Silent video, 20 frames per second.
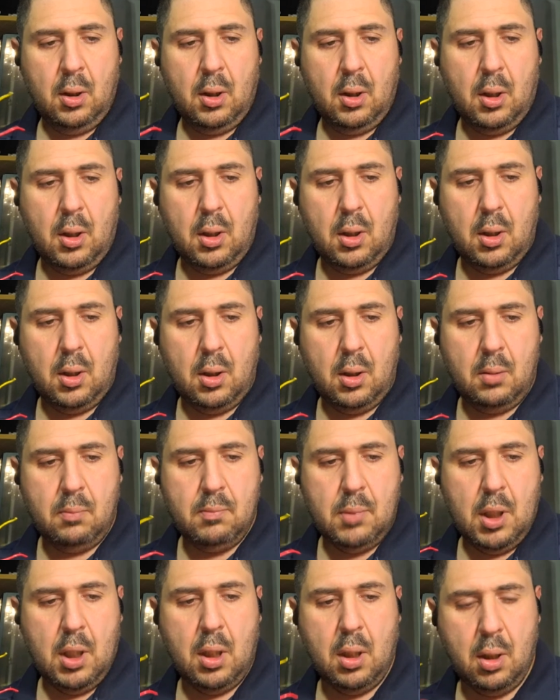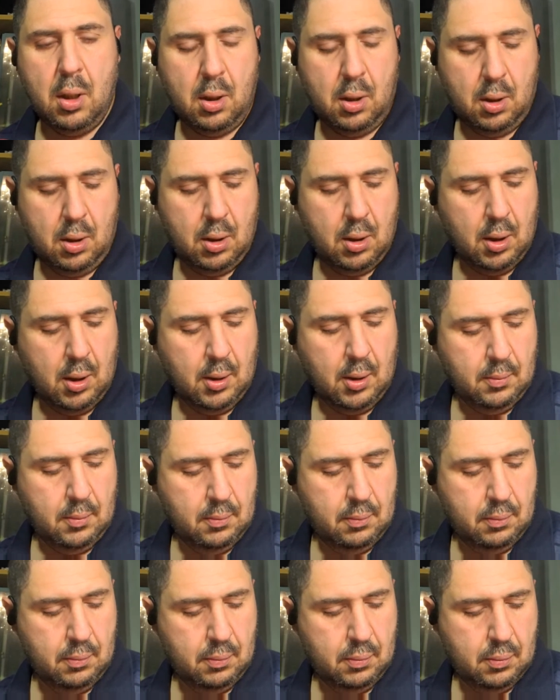um
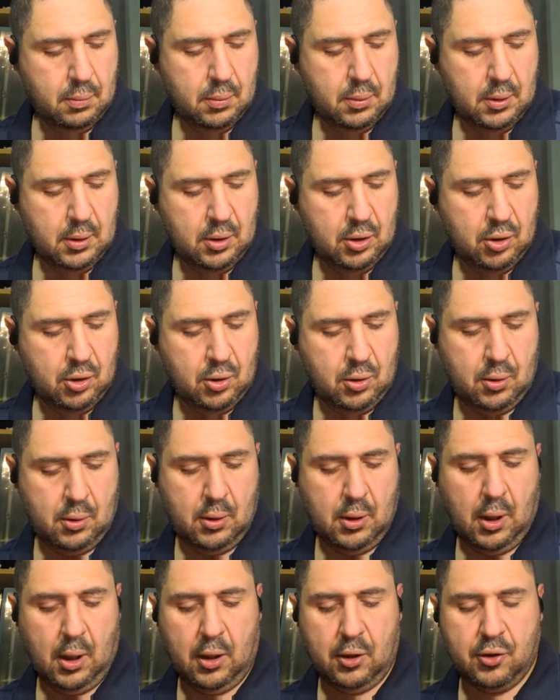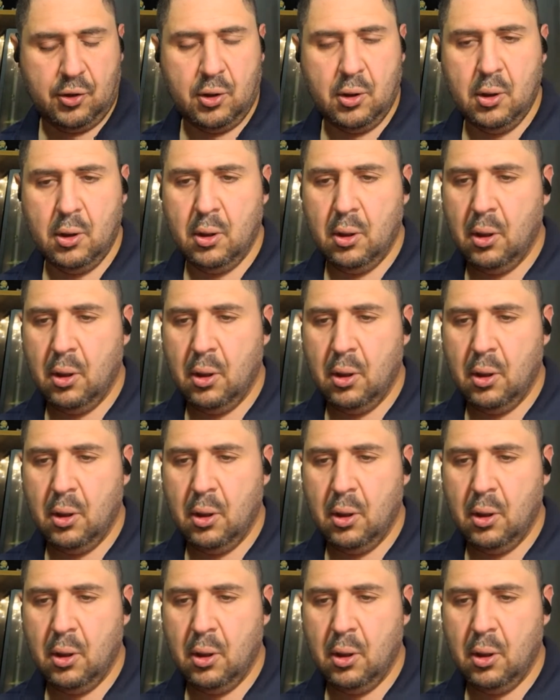um gosh,